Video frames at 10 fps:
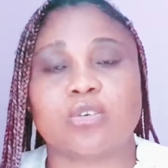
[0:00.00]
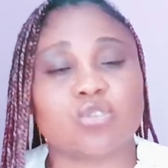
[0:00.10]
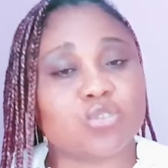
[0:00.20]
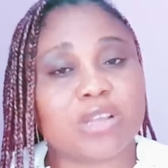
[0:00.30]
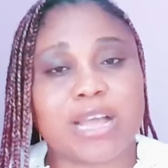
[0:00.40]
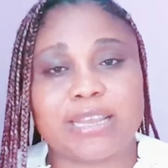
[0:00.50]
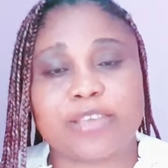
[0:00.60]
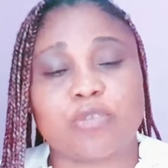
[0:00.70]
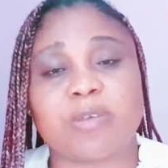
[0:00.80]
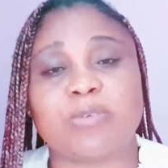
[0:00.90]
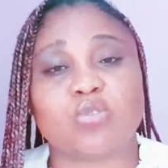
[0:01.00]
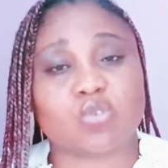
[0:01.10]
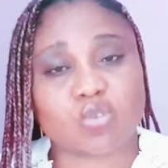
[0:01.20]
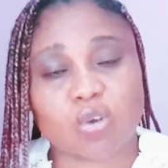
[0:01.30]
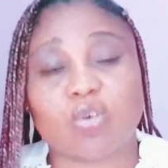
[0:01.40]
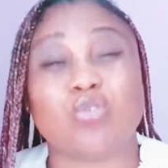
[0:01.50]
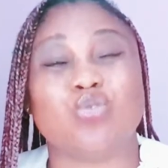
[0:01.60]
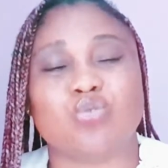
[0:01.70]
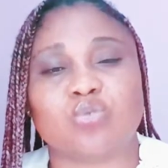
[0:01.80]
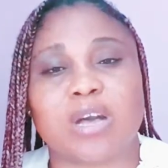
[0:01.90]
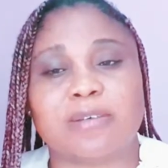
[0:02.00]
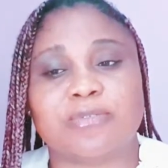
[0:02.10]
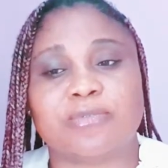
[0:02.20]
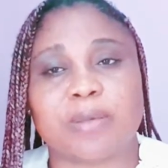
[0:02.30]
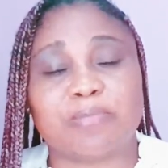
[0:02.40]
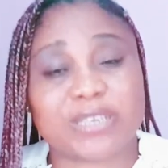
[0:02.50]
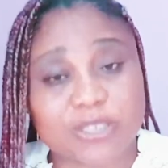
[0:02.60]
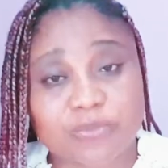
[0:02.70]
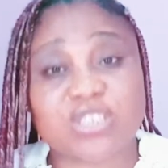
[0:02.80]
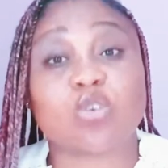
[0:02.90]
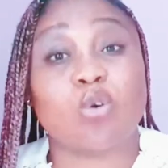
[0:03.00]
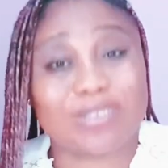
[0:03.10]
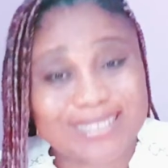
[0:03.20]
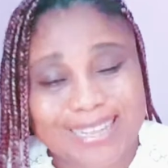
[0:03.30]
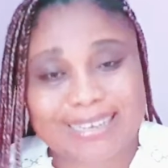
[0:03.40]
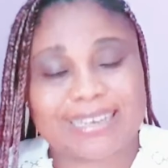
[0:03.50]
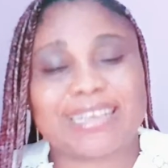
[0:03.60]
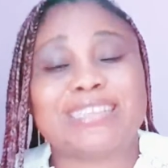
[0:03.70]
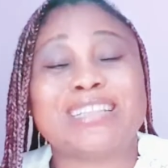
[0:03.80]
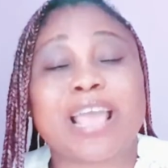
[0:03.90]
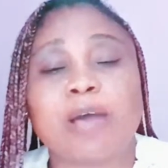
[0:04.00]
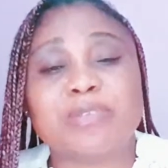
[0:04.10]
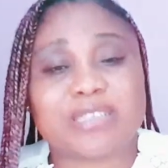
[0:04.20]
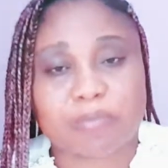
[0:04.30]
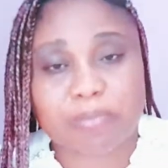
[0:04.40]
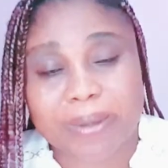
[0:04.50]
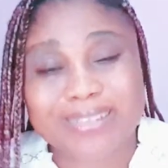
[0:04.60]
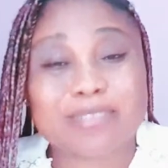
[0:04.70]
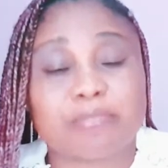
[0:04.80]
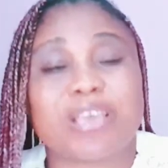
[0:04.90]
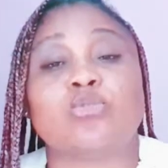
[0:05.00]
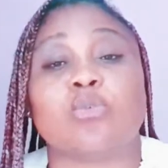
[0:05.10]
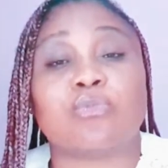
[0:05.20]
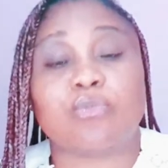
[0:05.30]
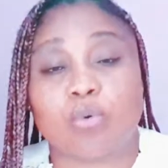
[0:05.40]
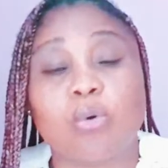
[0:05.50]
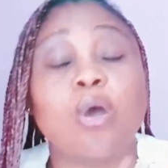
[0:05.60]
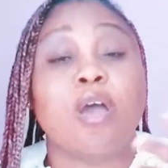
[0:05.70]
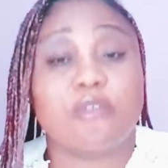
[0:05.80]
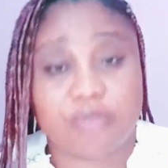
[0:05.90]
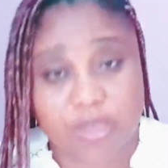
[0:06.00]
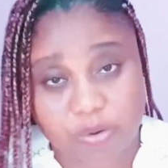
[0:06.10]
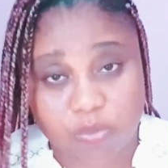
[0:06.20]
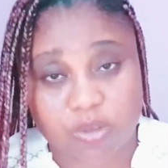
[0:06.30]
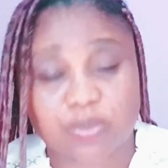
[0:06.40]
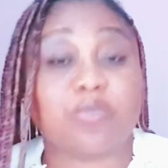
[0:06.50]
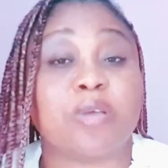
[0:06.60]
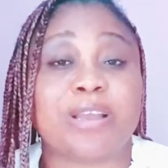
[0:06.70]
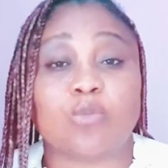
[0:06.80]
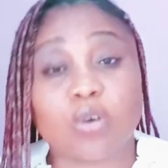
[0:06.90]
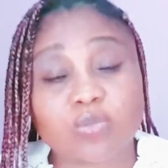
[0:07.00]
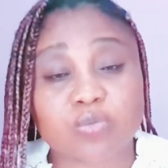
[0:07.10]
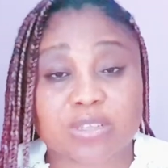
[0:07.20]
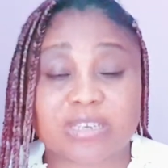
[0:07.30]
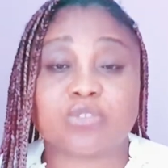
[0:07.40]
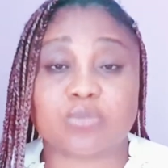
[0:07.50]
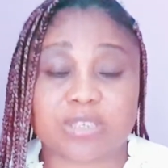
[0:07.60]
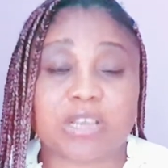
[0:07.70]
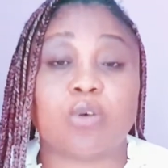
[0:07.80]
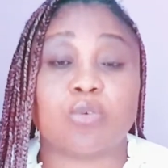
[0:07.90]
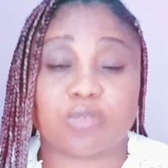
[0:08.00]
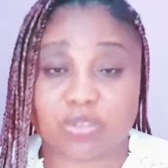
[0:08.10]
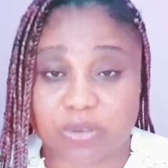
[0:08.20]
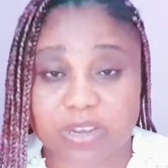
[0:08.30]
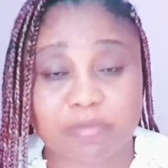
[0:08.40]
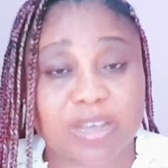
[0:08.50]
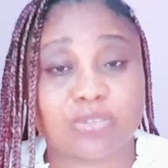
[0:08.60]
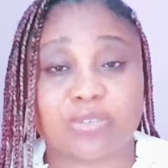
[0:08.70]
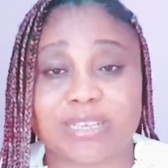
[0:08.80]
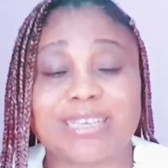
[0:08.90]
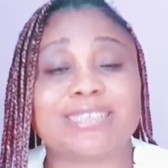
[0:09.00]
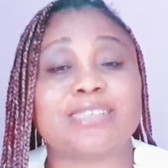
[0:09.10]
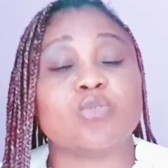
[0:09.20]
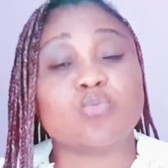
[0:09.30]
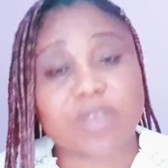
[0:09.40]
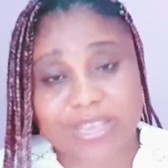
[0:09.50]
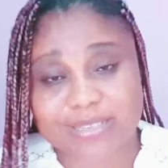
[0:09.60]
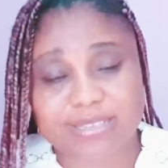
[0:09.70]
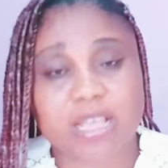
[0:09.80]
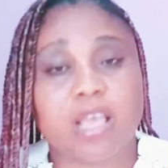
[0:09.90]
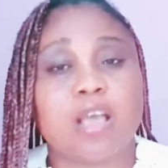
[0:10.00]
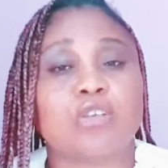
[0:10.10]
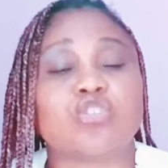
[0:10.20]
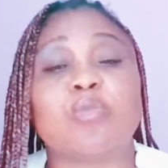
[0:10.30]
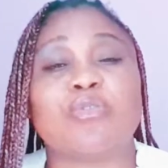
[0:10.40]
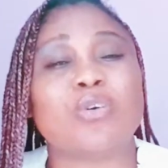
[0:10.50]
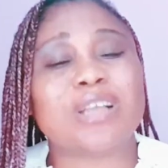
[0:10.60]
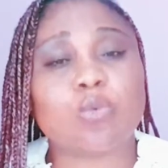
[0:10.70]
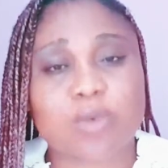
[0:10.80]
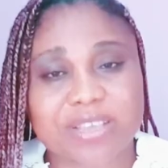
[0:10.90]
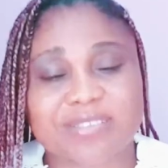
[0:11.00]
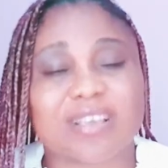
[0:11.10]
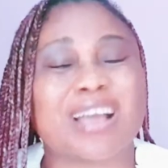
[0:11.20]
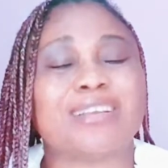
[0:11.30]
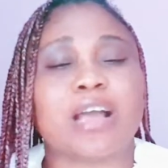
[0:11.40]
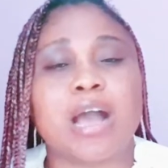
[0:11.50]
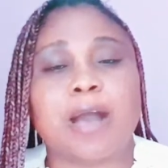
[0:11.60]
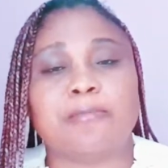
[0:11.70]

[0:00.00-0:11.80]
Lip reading: continue allowing your baby to suck on you, breastfeed constantly, it helps the breast milk to flow very well. Remember, what we're doing today, or what we're talking about today, is the ways. Some of other ways you can